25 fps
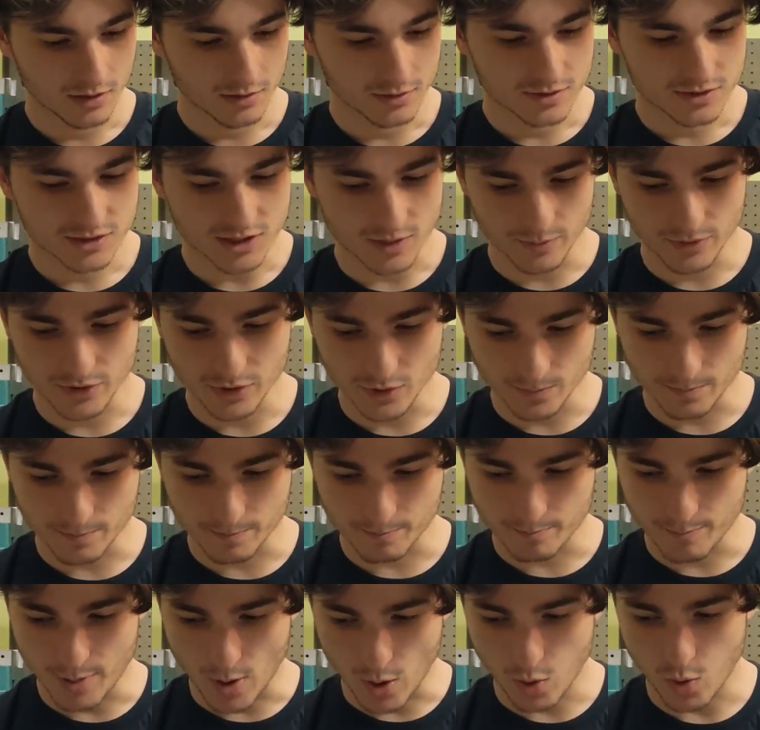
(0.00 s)
some of the
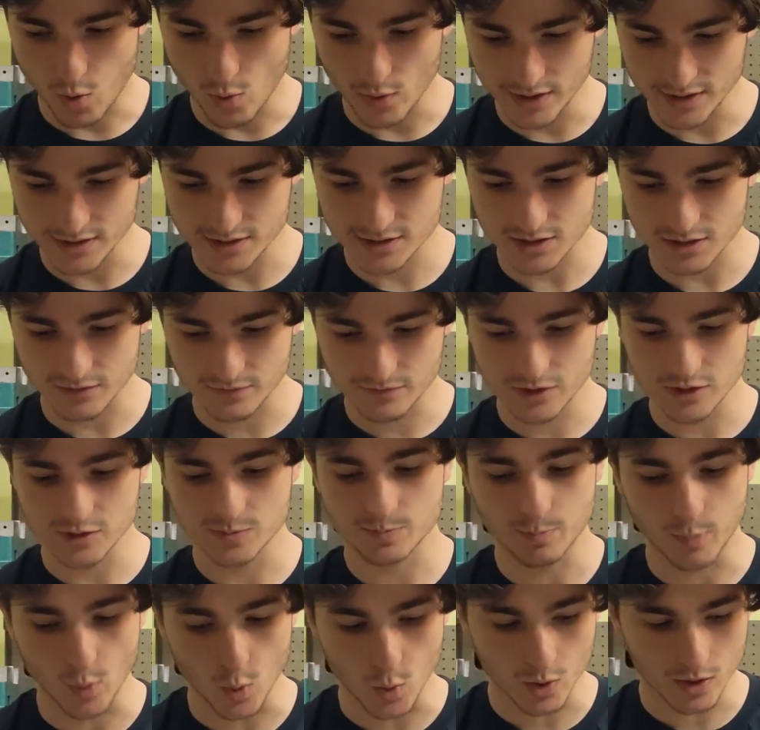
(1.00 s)
points of this
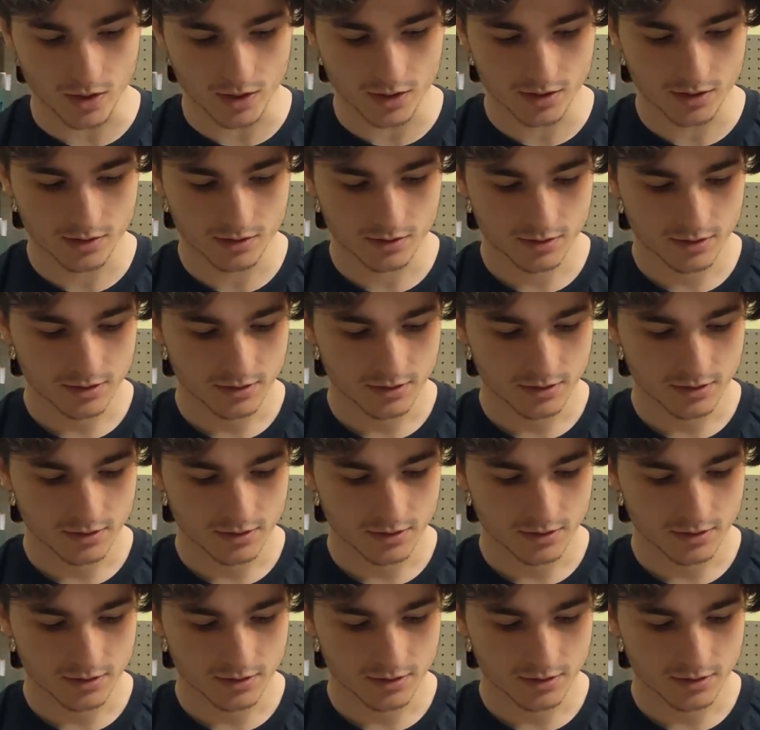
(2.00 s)
board